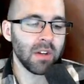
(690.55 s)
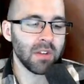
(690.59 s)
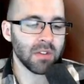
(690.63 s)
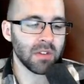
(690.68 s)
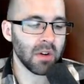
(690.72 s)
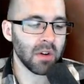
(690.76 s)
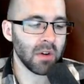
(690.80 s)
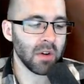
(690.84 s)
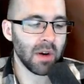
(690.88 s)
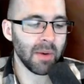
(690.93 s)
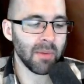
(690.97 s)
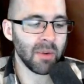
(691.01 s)

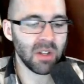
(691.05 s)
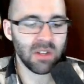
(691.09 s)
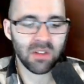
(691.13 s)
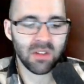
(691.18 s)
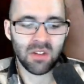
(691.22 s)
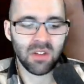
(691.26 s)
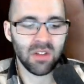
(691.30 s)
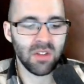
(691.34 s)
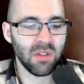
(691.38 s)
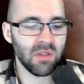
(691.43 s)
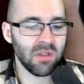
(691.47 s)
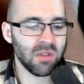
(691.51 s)
So I'm going to
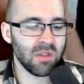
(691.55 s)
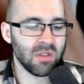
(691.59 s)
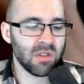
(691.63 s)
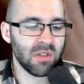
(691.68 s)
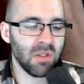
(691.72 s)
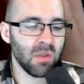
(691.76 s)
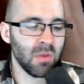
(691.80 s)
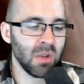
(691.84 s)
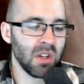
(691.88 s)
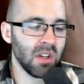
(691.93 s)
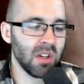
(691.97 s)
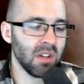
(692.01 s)
choose
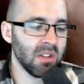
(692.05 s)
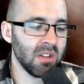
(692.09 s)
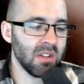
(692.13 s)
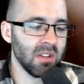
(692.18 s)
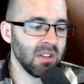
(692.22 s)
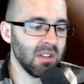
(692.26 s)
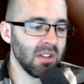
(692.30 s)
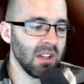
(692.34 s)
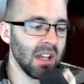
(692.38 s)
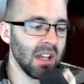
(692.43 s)
the one on the